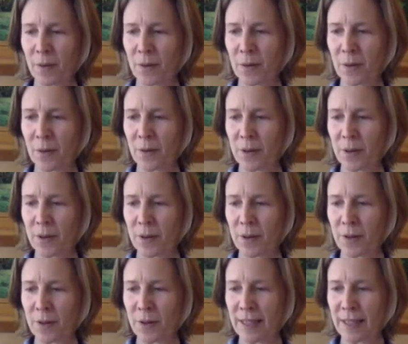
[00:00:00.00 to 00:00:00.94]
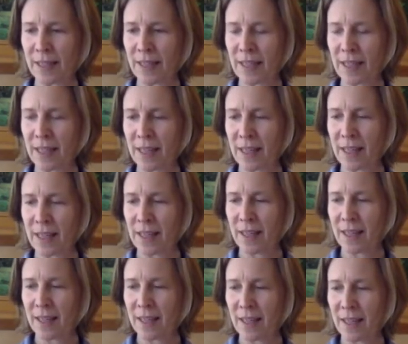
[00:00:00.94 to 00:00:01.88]
Gorgeous.
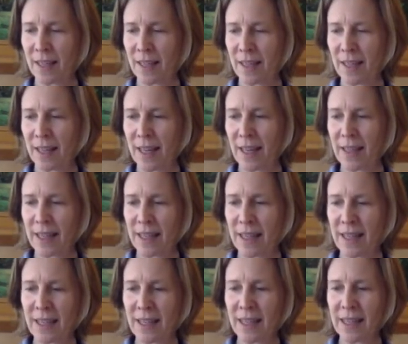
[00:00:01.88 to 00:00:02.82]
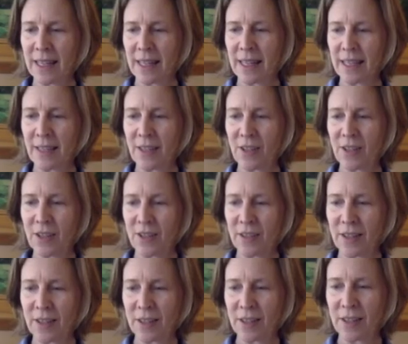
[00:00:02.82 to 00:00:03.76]
And then let
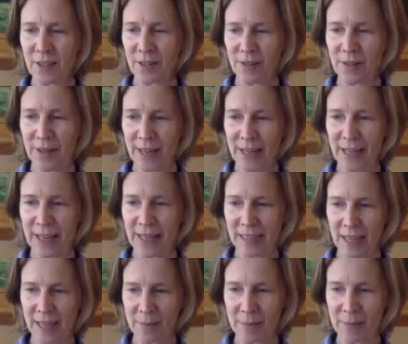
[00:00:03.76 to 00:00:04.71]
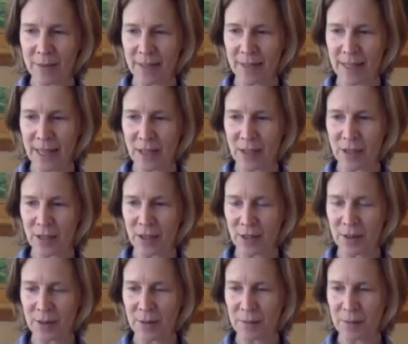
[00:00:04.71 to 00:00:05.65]
your face come to center.